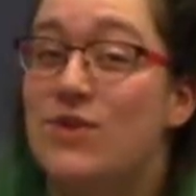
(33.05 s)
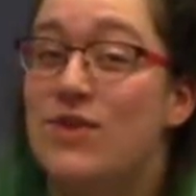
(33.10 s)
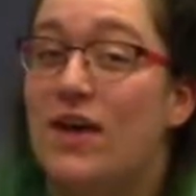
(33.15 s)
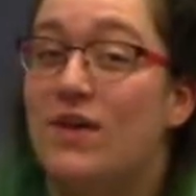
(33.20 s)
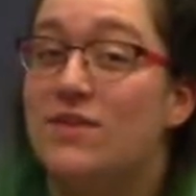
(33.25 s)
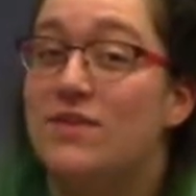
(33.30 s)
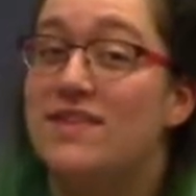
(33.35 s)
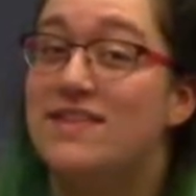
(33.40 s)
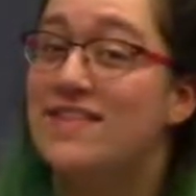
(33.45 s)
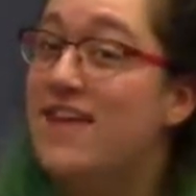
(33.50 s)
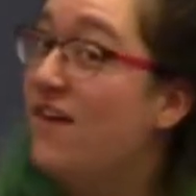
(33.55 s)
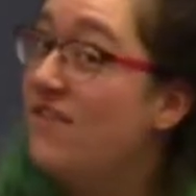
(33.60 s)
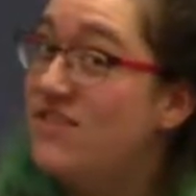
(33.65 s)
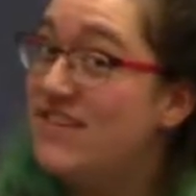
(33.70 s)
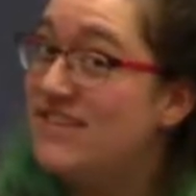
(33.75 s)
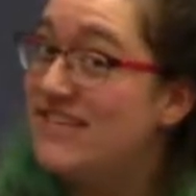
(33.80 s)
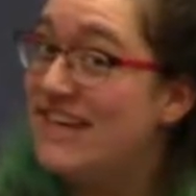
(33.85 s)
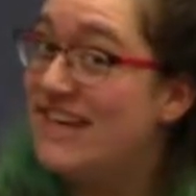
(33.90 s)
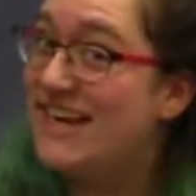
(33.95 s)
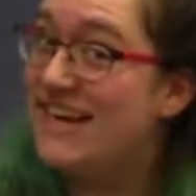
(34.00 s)

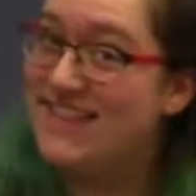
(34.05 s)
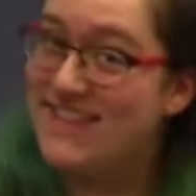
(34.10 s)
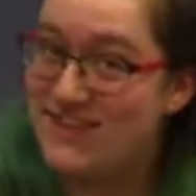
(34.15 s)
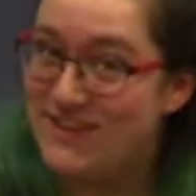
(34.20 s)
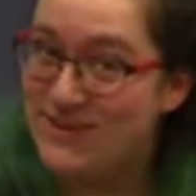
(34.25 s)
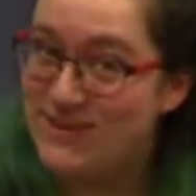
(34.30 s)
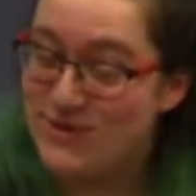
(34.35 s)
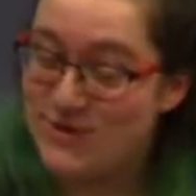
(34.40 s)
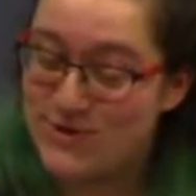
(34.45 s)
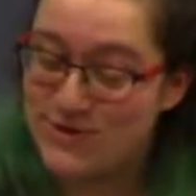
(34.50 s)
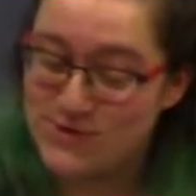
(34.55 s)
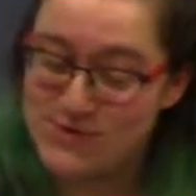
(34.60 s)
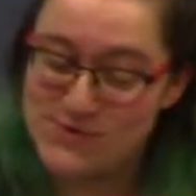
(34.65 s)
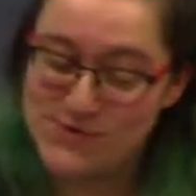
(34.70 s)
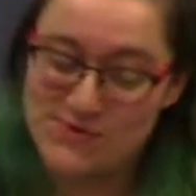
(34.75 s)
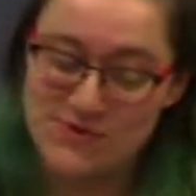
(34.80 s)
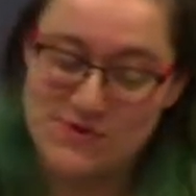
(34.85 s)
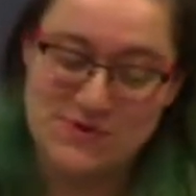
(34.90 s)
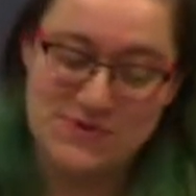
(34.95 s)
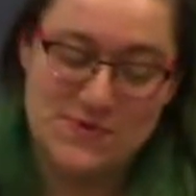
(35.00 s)
2017, and this is your
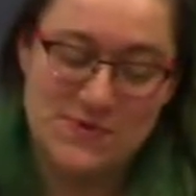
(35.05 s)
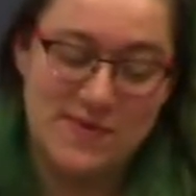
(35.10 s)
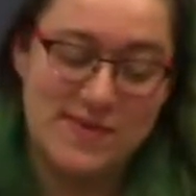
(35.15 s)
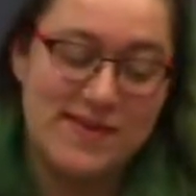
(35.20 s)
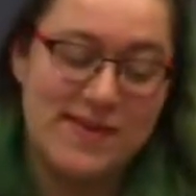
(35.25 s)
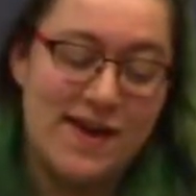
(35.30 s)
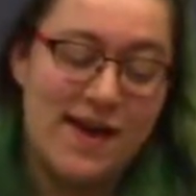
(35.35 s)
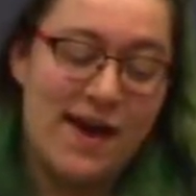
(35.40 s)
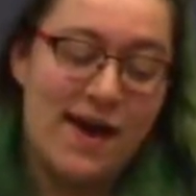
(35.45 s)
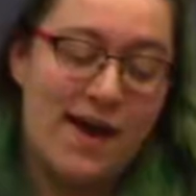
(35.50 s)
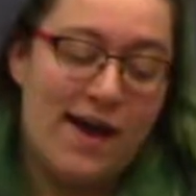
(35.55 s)
school news.